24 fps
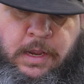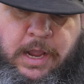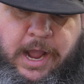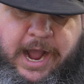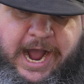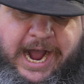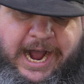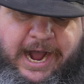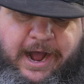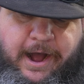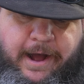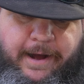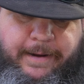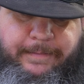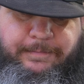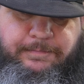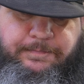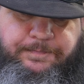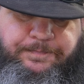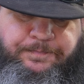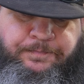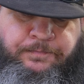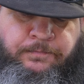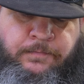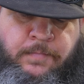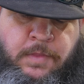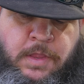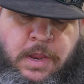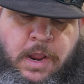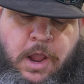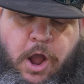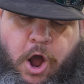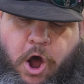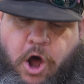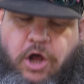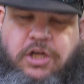Um,
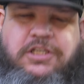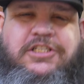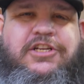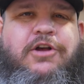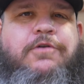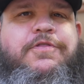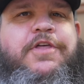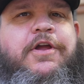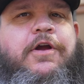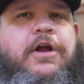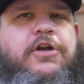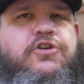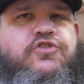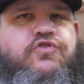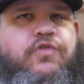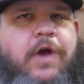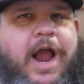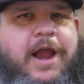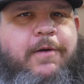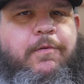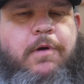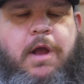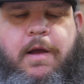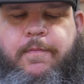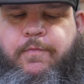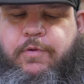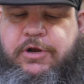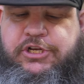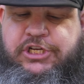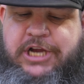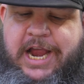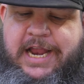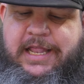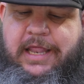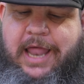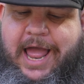also, they're a dry rub,
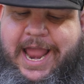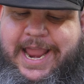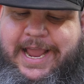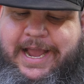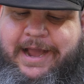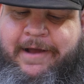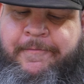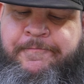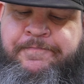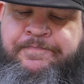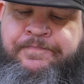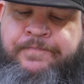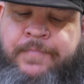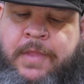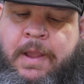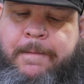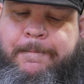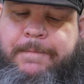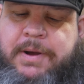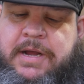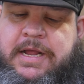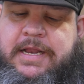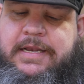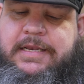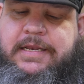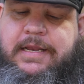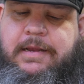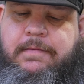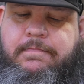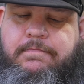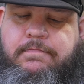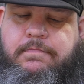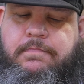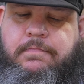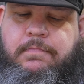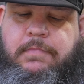which I like, but
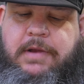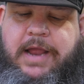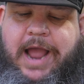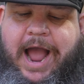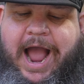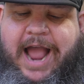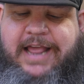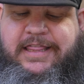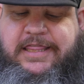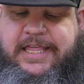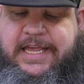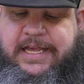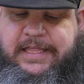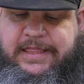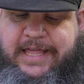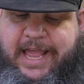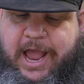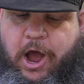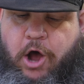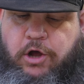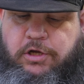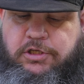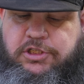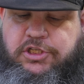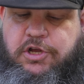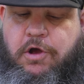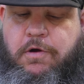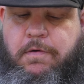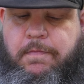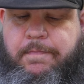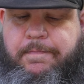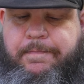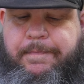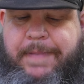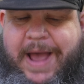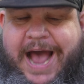I think they also
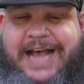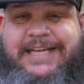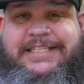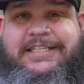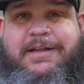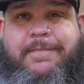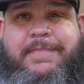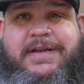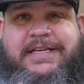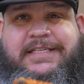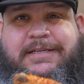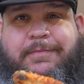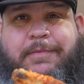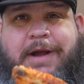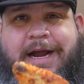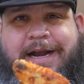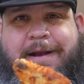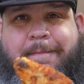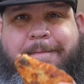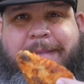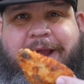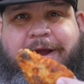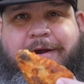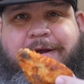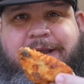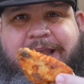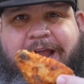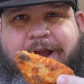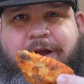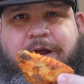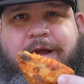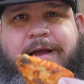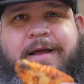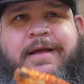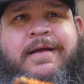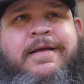bask them in some kind of
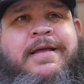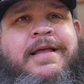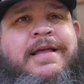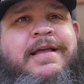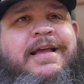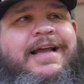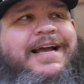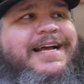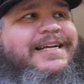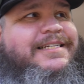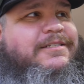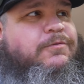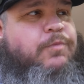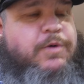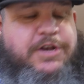marinara because